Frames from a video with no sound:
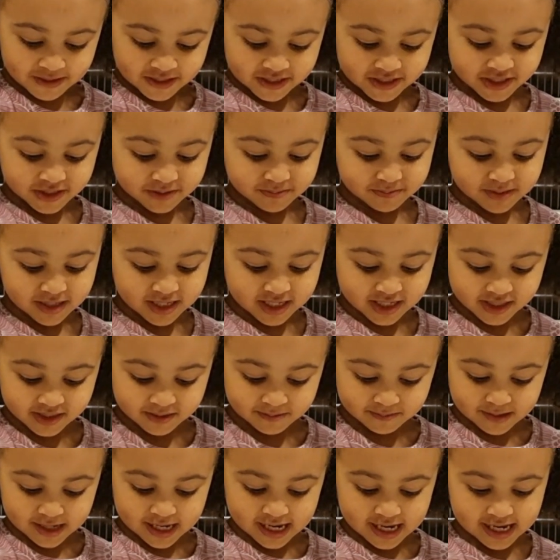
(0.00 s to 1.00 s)
Mix,
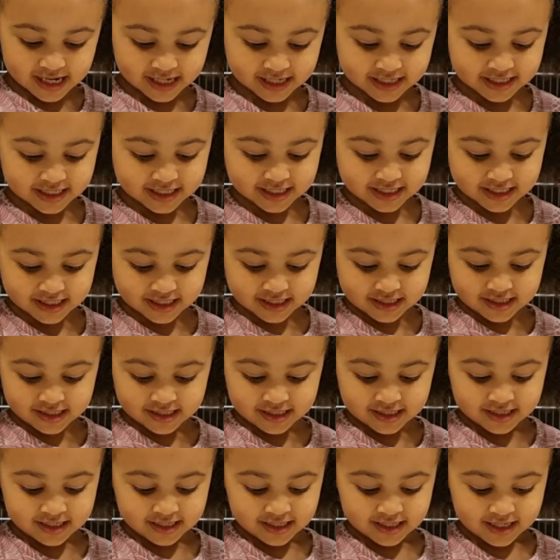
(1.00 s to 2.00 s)
mix.
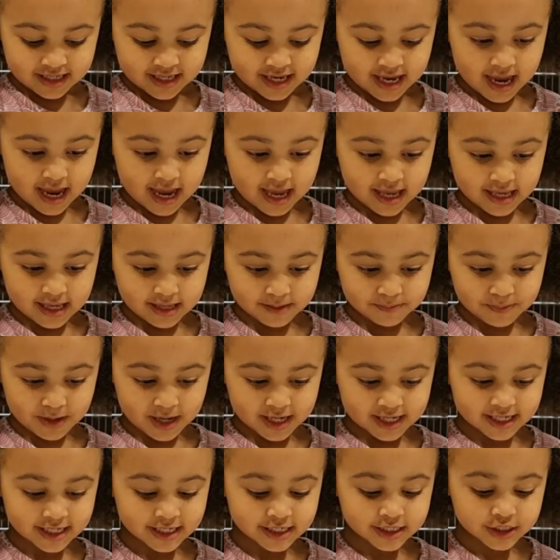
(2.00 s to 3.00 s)
In my
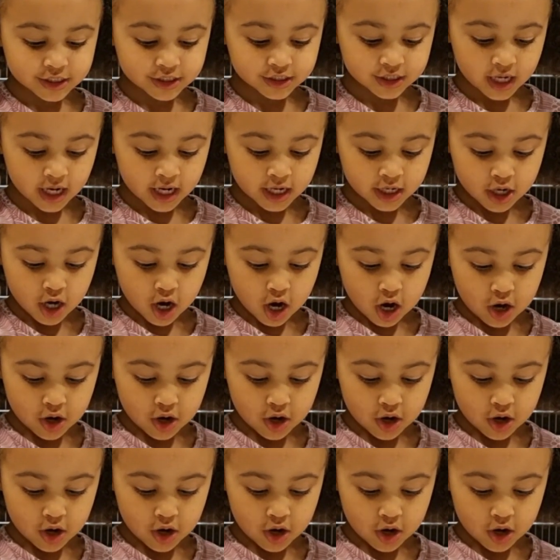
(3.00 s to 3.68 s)
kitchen I go.